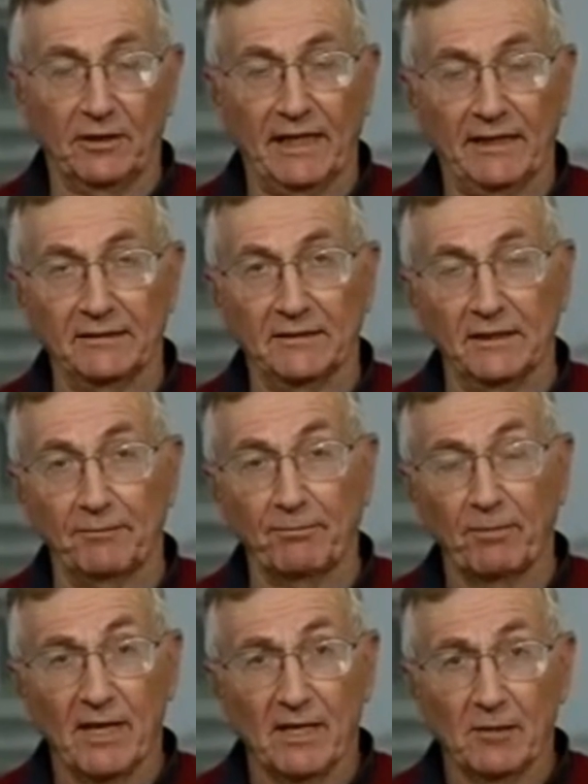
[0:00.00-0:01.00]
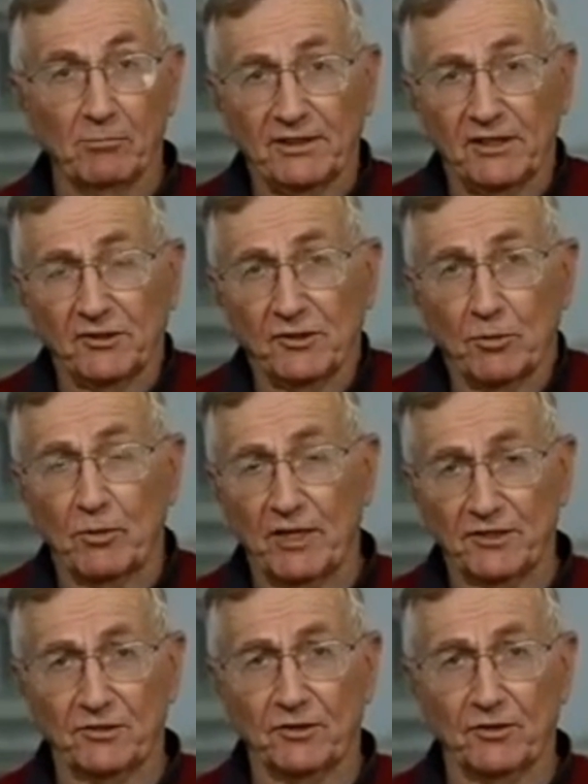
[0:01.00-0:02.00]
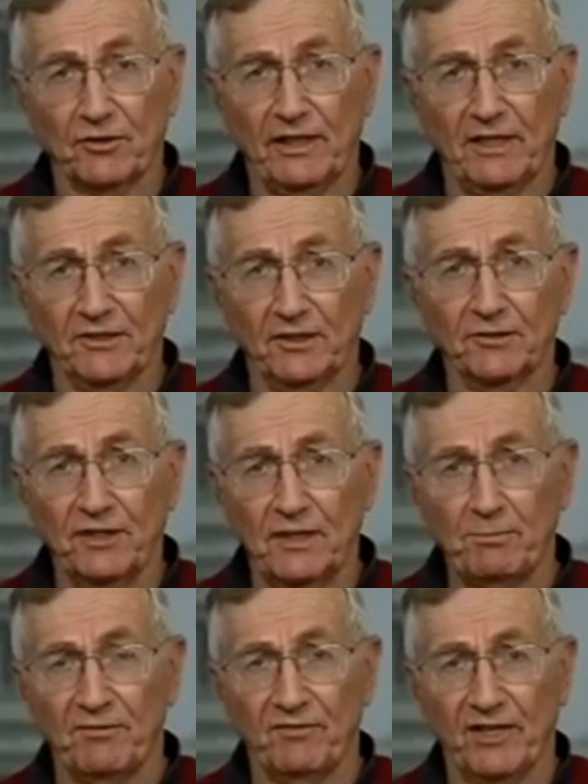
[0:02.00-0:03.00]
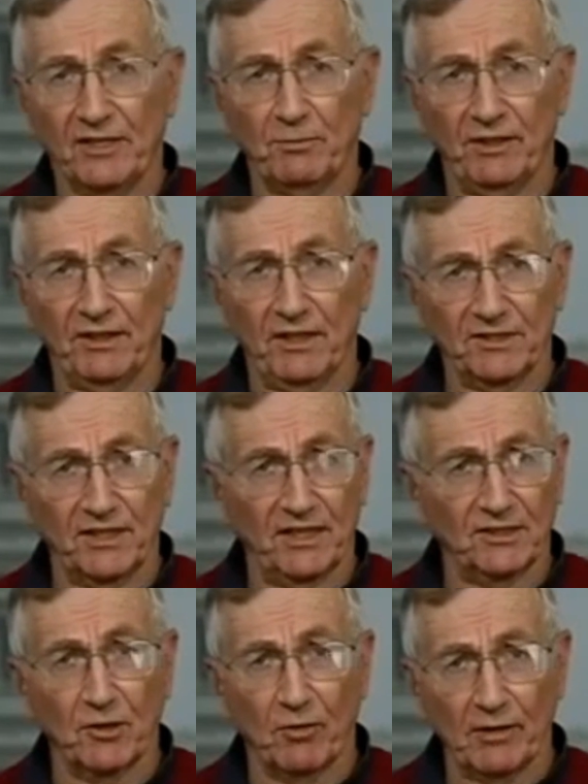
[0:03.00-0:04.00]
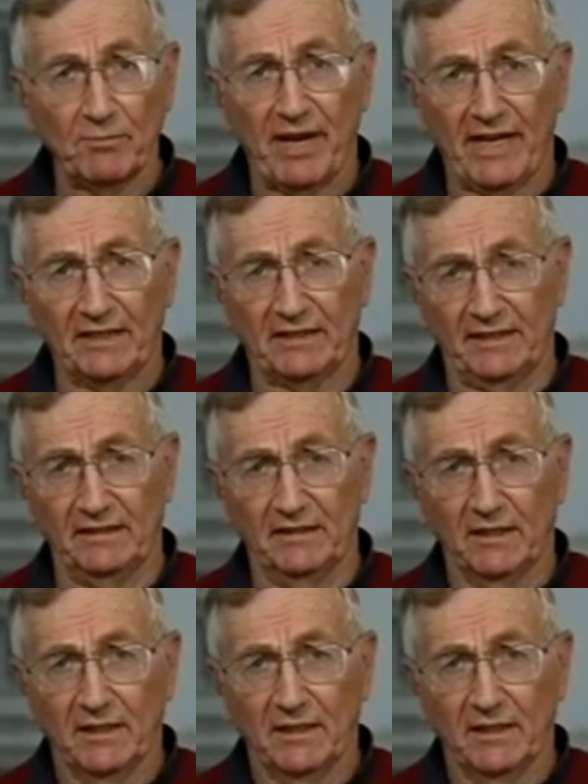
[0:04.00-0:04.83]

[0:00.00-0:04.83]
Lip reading: And but there's no question Turkey has a deep investment in this, and it's going badly.